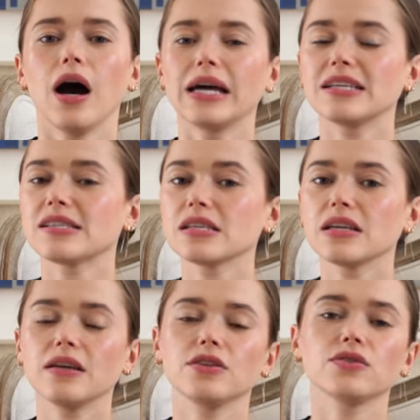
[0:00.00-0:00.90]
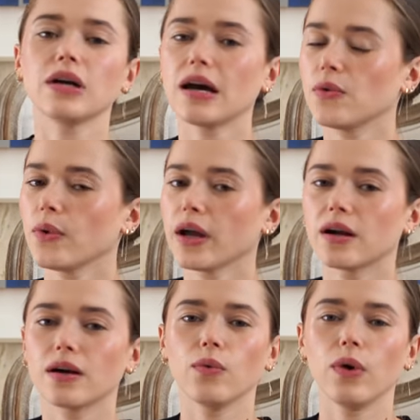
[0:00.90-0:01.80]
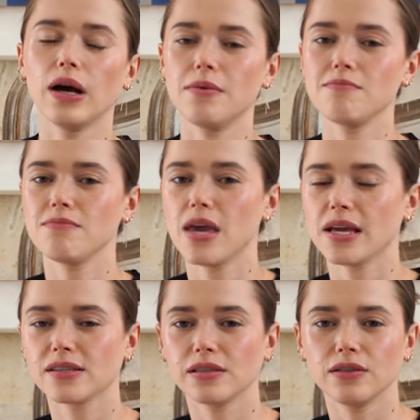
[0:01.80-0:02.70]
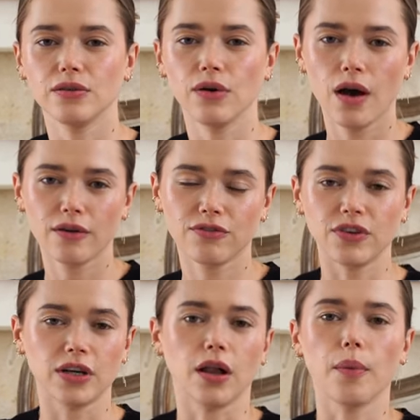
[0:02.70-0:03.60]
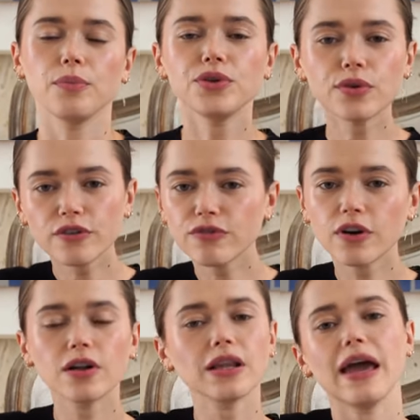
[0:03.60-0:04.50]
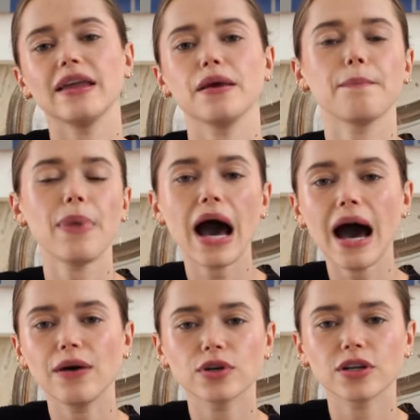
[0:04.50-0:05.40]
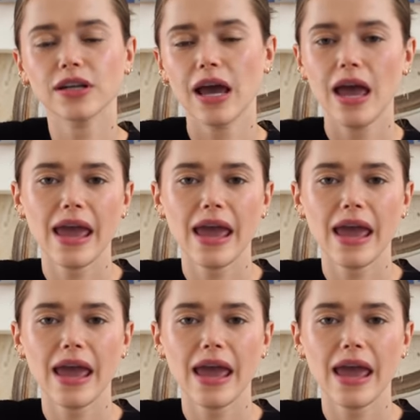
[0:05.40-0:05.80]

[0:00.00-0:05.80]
Honestly, you gotta wear what makes you feel beautiful and empowered